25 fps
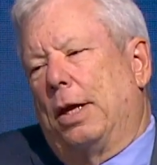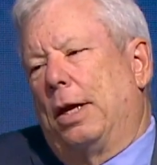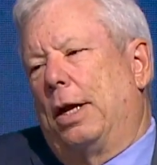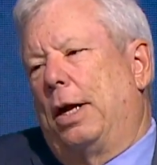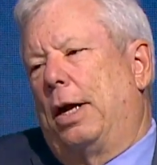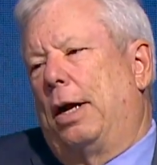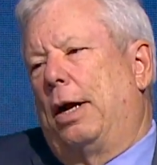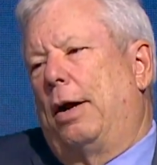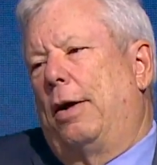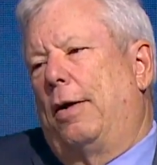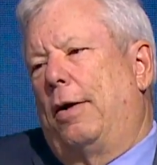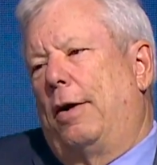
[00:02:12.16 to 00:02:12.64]

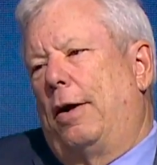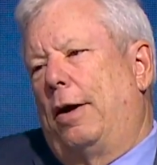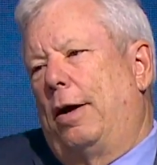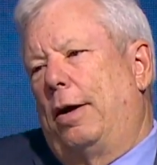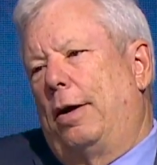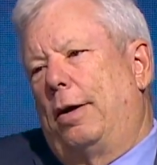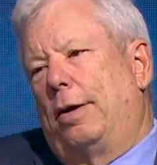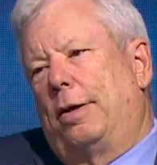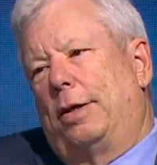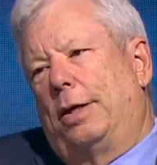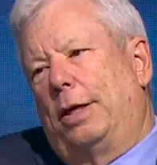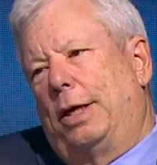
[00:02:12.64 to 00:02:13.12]

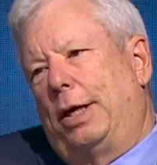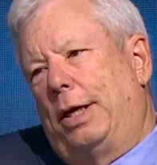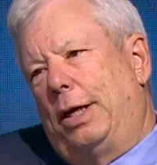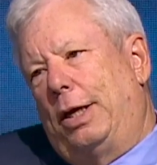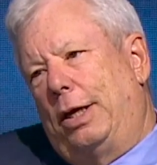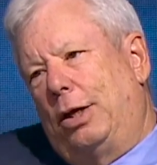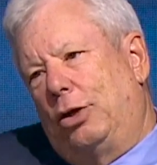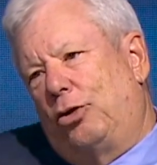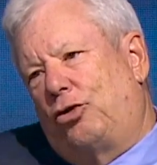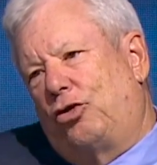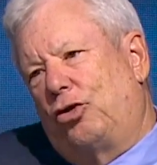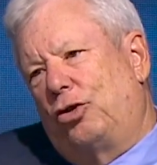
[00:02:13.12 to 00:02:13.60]
They
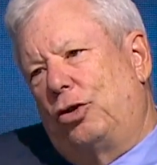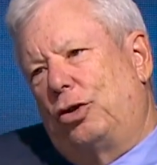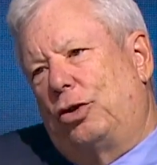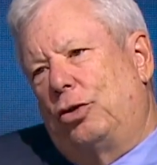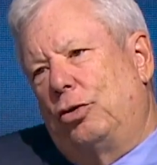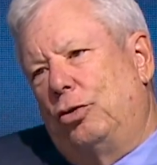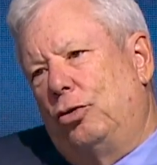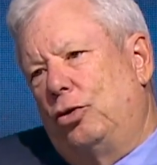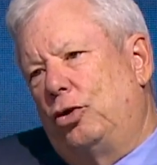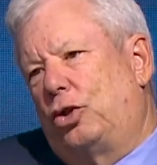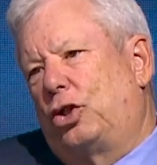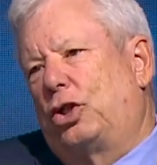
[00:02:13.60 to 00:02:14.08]

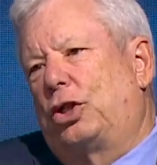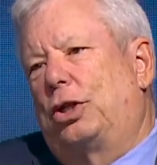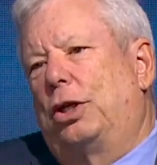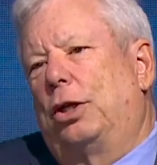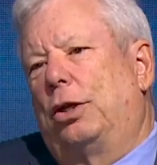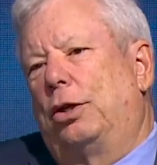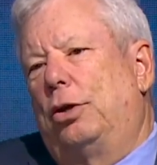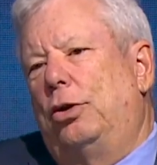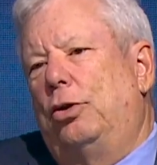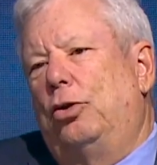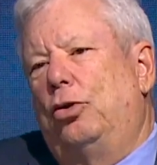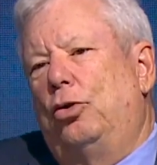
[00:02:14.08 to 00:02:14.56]
introduced
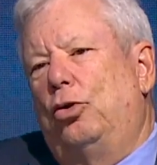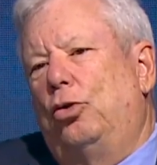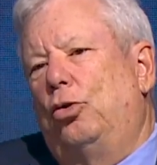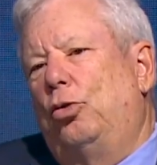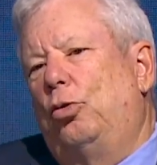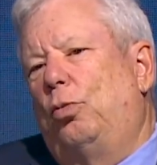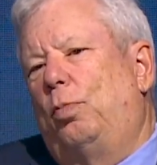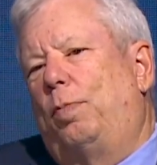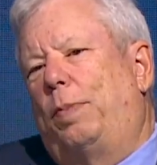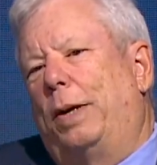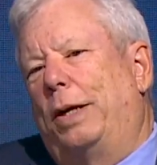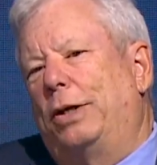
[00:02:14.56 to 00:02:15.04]
a
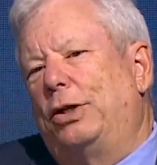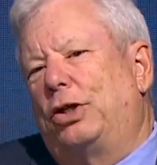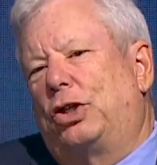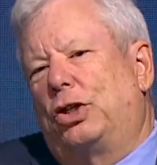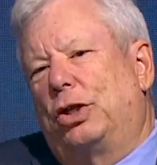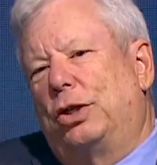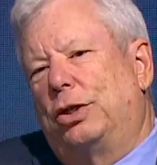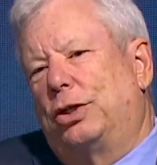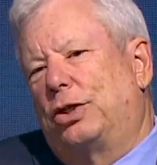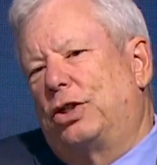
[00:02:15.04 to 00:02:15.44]
new pension